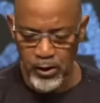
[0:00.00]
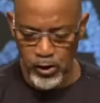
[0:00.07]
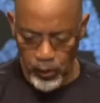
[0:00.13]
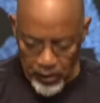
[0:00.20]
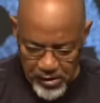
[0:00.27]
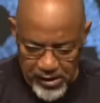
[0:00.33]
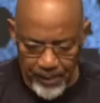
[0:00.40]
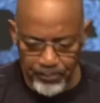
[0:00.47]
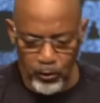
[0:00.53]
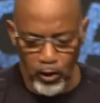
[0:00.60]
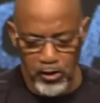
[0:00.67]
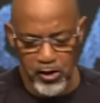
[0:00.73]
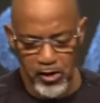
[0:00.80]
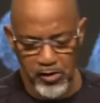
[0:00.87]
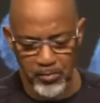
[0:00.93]
So the
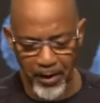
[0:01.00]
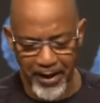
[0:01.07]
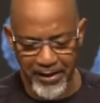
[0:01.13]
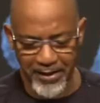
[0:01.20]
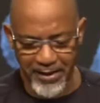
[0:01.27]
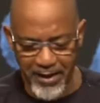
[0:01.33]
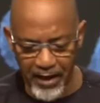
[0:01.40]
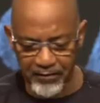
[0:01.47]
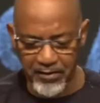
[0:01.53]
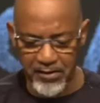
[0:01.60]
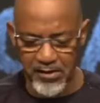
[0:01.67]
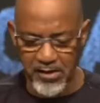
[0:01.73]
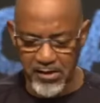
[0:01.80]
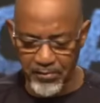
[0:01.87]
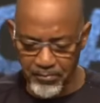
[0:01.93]
subconscious mind
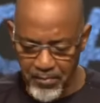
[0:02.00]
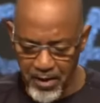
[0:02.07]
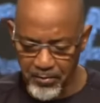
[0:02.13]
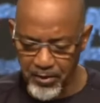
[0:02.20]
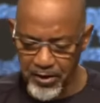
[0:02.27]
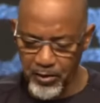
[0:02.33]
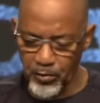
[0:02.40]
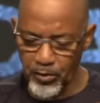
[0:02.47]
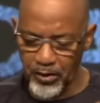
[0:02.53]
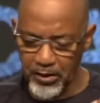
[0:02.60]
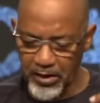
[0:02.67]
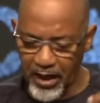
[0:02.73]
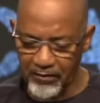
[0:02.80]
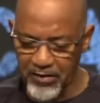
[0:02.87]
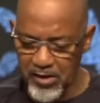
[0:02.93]
governs
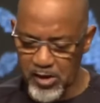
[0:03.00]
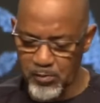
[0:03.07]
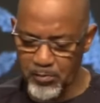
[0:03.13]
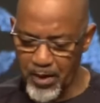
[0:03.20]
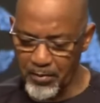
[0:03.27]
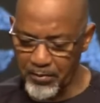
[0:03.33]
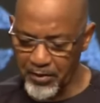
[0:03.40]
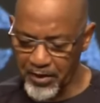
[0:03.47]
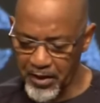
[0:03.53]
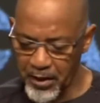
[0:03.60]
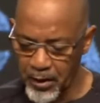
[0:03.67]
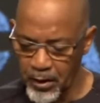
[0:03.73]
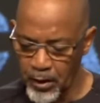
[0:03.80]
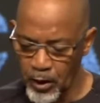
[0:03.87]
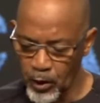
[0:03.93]
memory
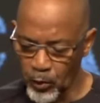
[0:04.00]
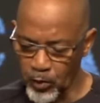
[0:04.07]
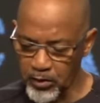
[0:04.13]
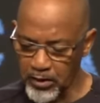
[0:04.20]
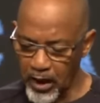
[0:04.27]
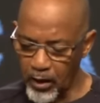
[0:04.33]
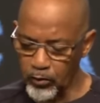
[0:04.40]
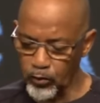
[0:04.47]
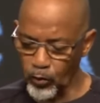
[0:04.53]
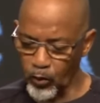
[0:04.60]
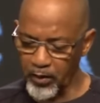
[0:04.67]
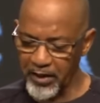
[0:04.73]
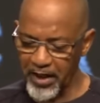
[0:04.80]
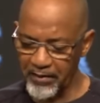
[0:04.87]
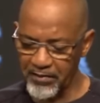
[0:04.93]
without
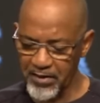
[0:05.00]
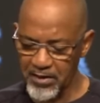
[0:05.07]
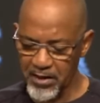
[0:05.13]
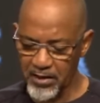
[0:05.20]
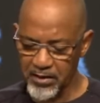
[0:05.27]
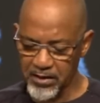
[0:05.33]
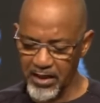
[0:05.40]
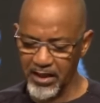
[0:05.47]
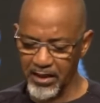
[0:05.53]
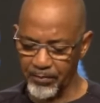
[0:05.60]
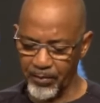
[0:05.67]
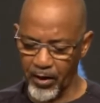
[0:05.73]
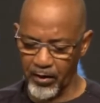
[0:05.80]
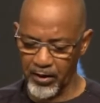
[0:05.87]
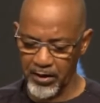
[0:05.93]
one having to think
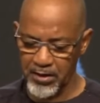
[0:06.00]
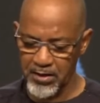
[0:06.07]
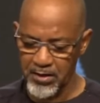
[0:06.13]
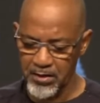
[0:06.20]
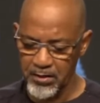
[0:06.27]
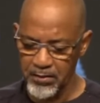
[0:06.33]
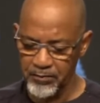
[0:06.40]
about it.